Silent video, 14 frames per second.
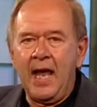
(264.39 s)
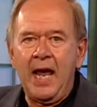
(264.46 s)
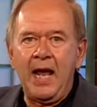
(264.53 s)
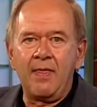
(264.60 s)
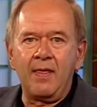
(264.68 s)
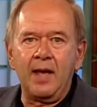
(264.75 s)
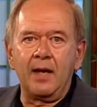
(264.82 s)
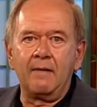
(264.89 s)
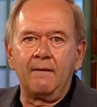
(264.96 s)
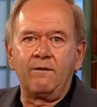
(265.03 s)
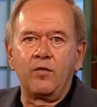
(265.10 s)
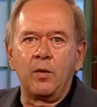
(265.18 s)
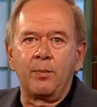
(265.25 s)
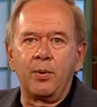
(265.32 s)
and then
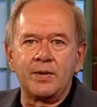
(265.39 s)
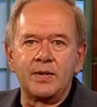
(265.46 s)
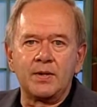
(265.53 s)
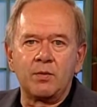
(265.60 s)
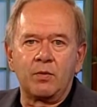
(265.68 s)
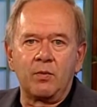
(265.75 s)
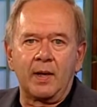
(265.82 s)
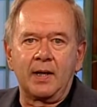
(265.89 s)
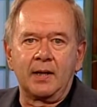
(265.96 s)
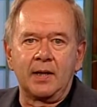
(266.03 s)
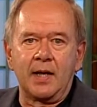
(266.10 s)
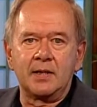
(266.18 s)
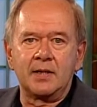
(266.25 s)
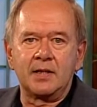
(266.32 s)
for persons with
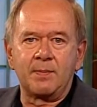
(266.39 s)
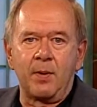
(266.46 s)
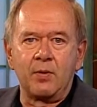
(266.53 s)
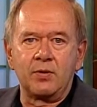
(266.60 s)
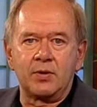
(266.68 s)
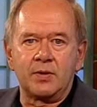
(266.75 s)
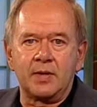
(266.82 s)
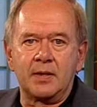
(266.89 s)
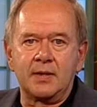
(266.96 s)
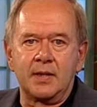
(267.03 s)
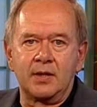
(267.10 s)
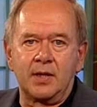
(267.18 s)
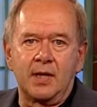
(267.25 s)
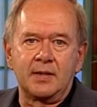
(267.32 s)
recognized exposures,
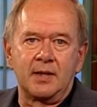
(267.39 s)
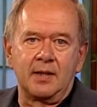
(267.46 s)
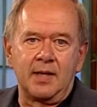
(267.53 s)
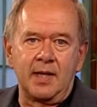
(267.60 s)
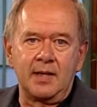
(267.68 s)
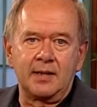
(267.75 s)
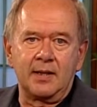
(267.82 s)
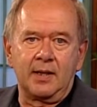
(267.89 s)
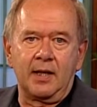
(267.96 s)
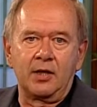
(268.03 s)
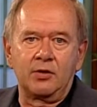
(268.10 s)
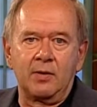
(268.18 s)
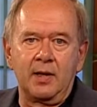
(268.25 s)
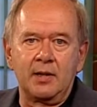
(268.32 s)
such as needle stick
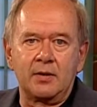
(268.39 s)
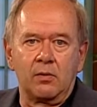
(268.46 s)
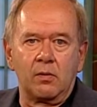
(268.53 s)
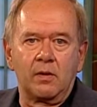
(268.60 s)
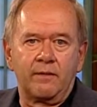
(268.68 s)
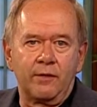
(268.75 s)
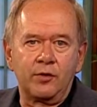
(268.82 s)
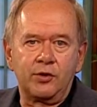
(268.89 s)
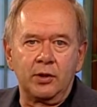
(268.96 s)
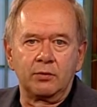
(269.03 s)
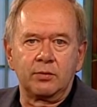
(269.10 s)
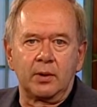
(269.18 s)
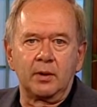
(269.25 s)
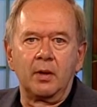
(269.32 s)
injuries, or for
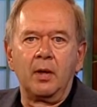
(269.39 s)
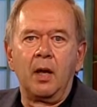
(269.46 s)
children